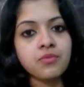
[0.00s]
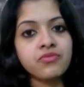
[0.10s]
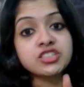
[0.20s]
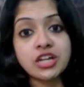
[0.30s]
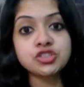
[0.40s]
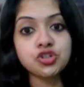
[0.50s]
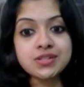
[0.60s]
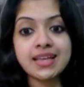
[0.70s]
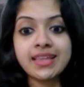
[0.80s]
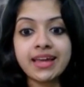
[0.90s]
which ensures
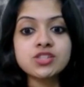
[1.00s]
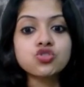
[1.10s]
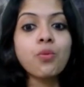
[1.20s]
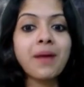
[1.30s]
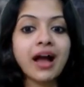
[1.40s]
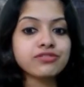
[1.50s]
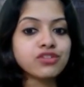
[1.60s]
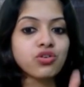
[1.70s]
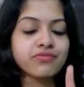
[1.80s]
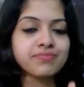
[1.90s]
that there is no
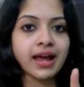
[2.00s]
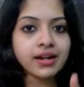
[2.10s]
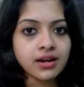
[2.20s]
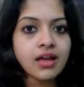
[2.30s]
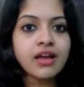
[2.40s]
backflow of blood